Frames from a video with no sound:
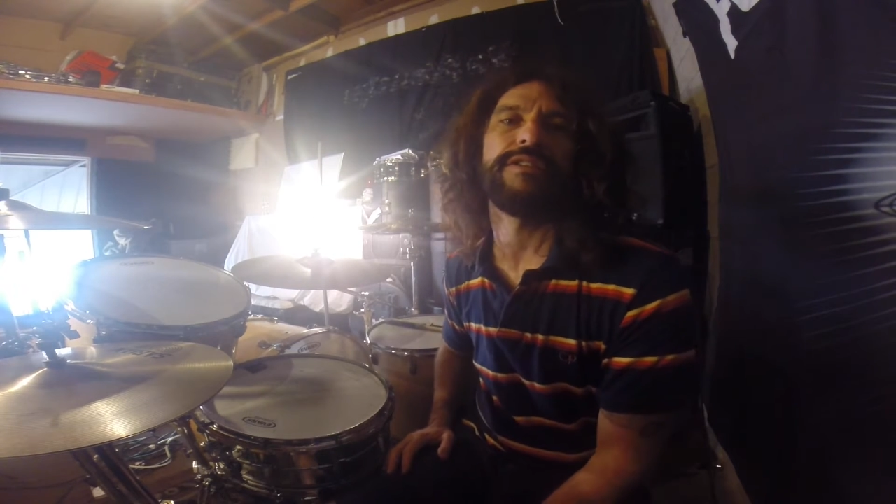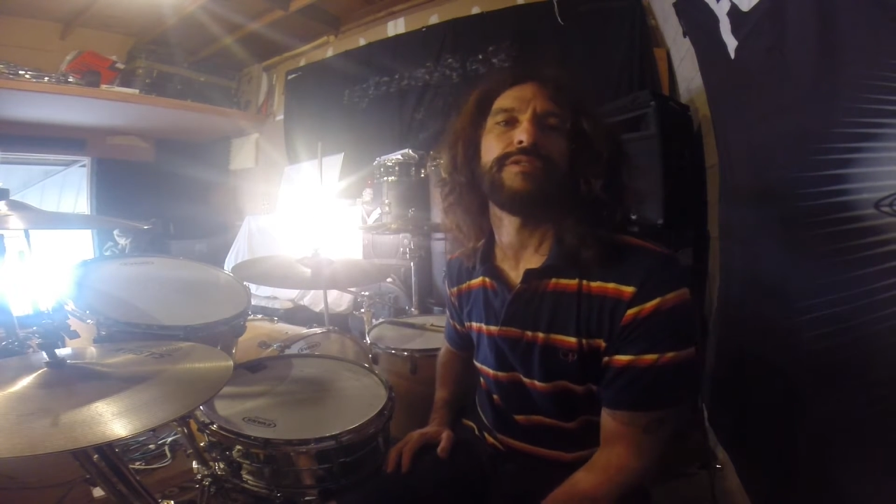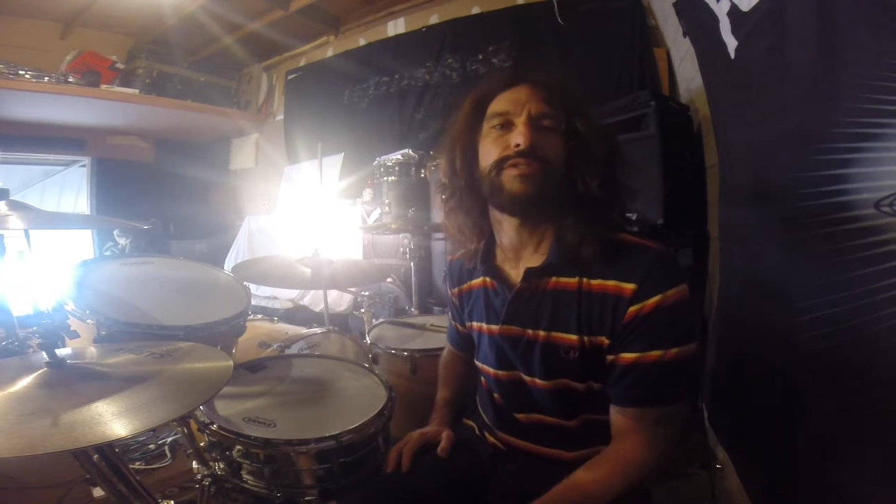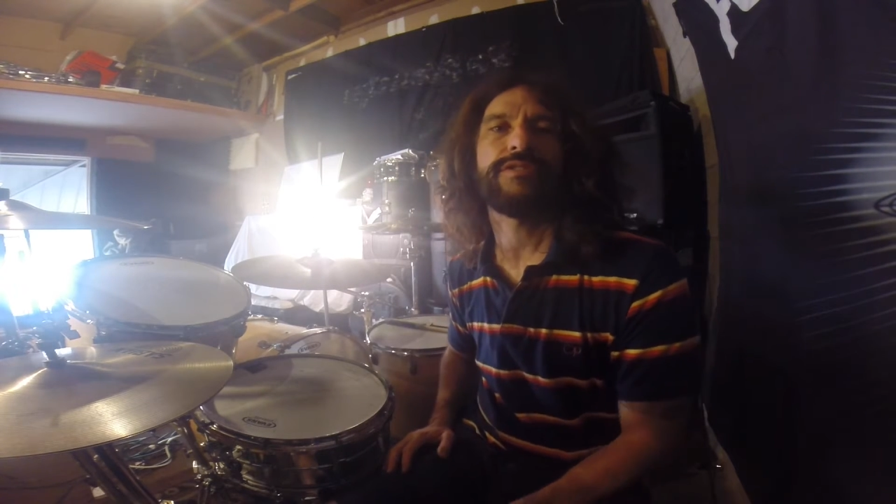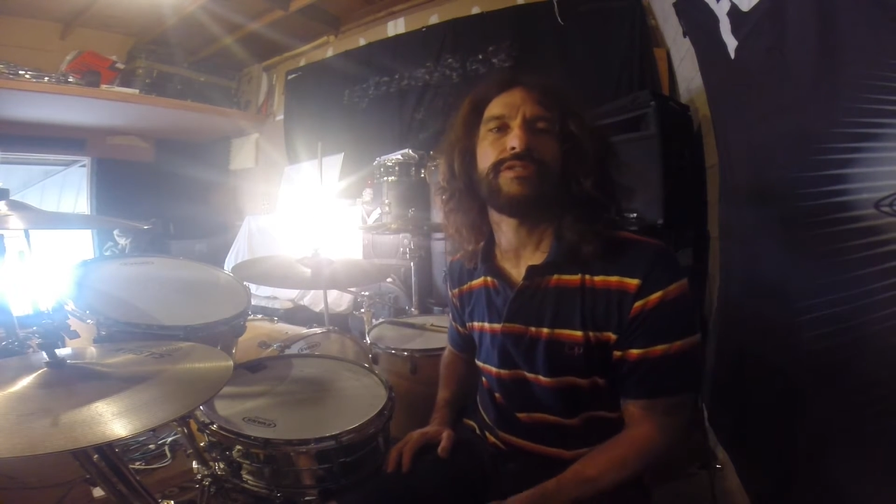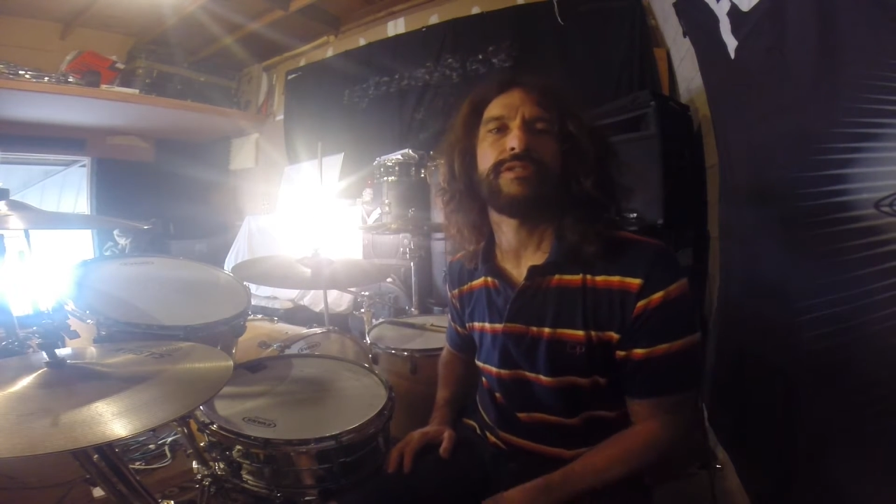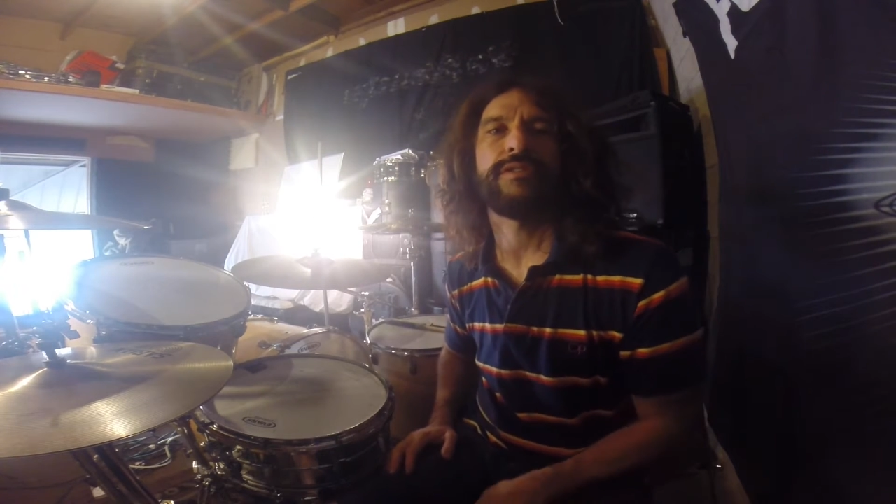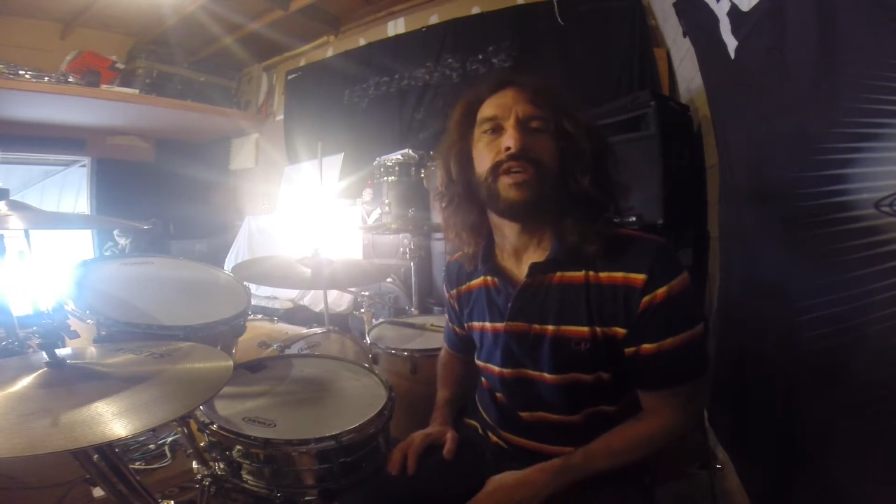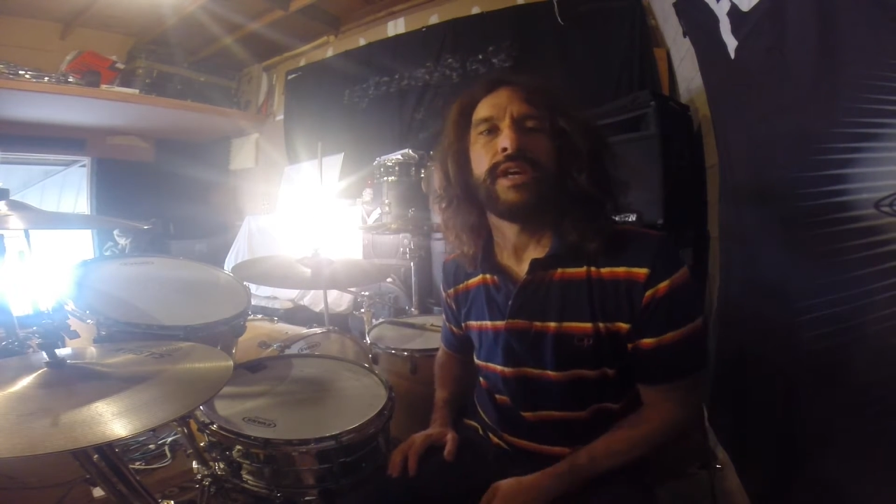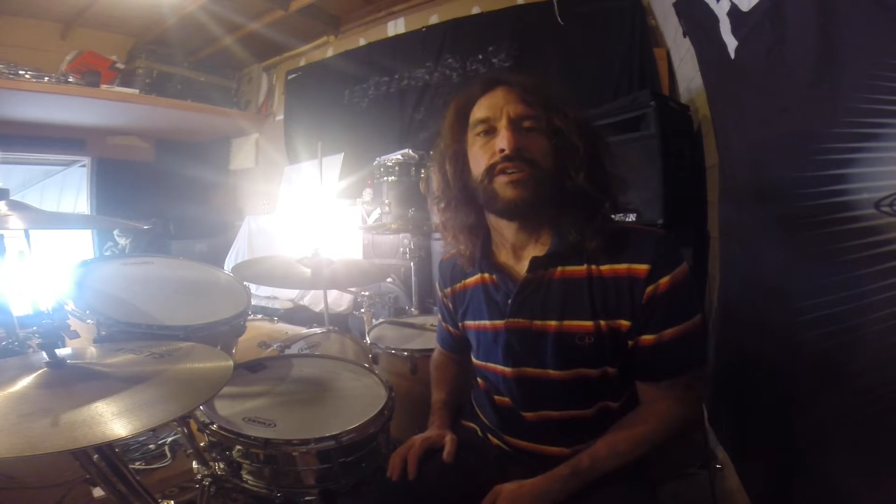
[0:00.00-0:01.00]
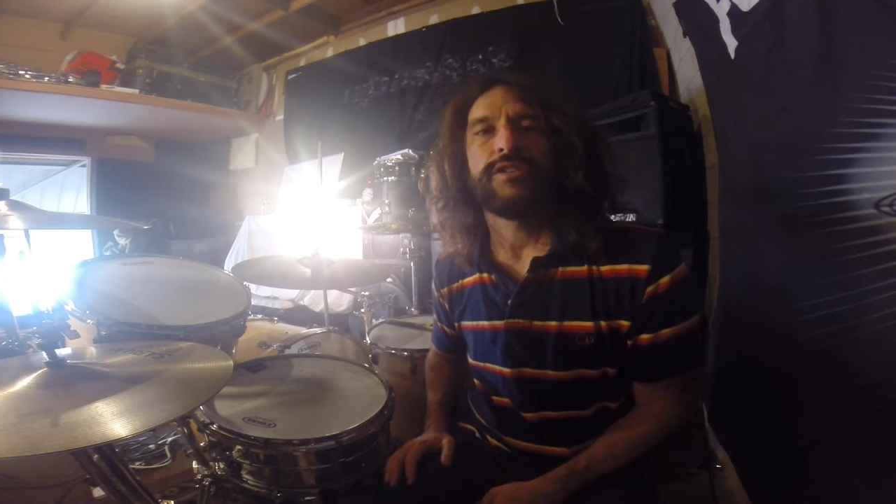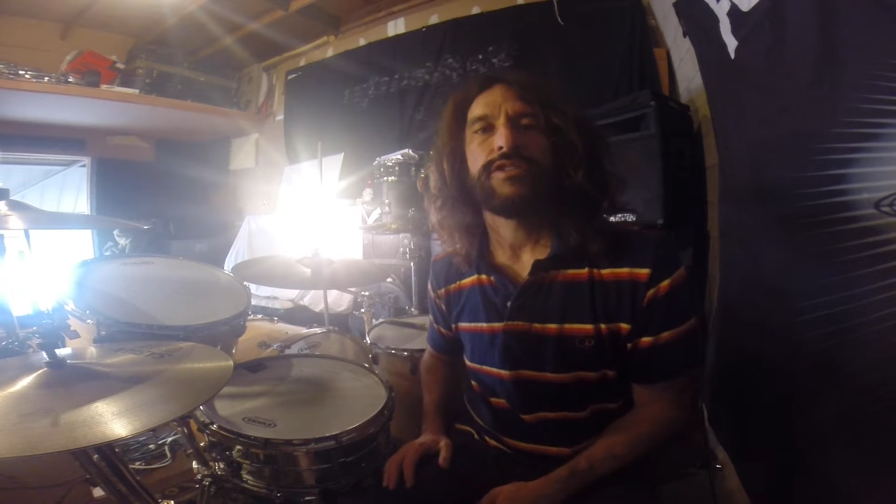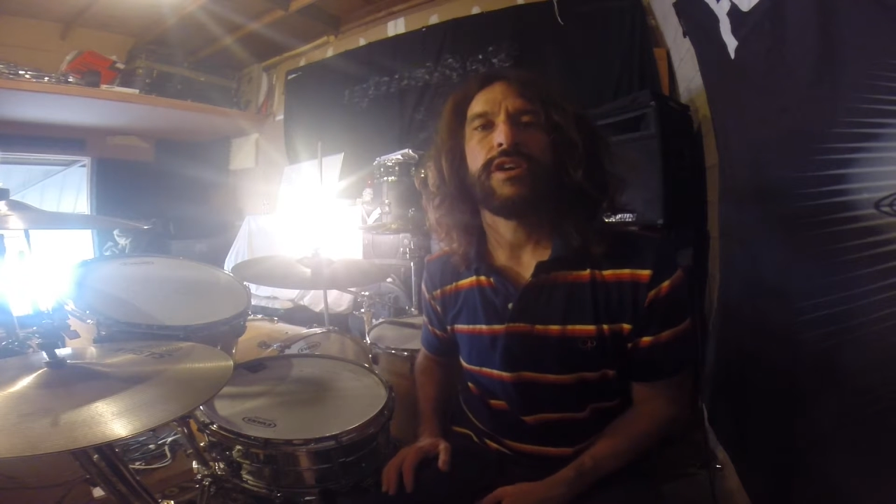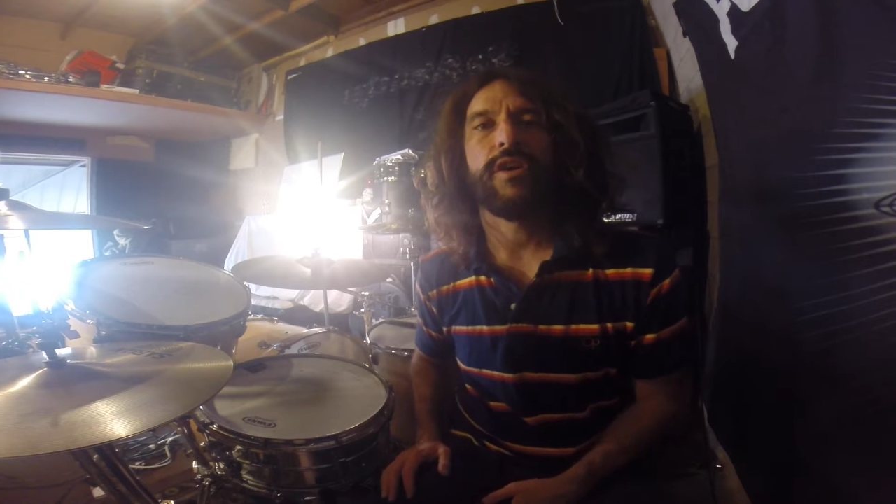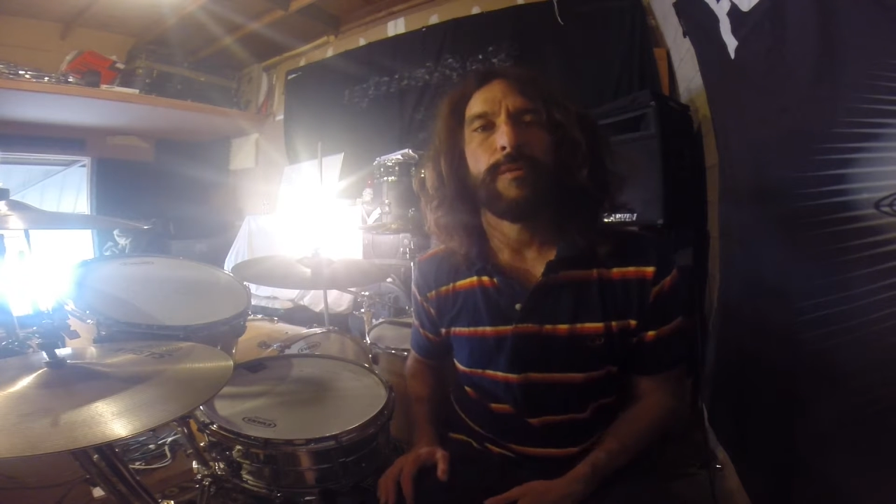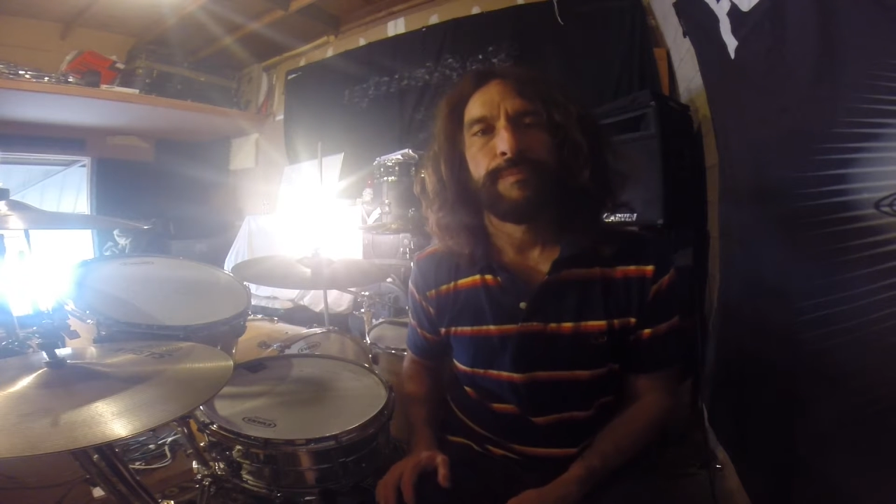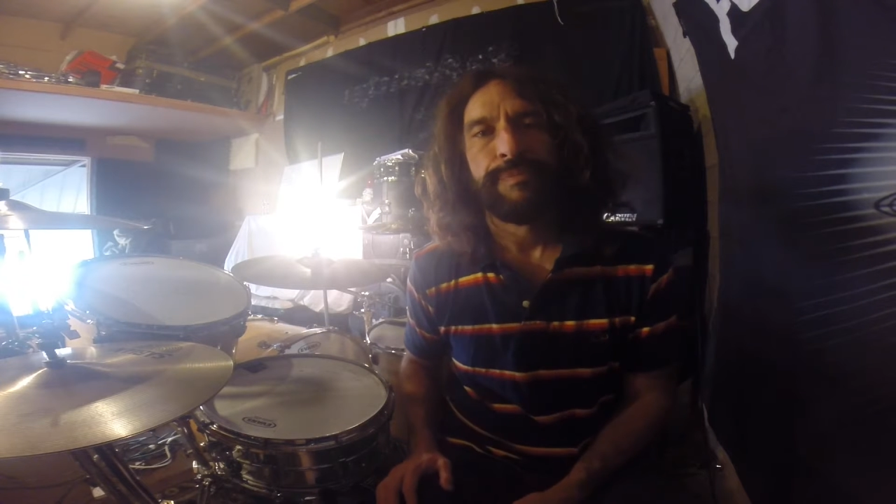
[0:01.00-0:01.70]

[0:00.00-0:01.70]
notes. So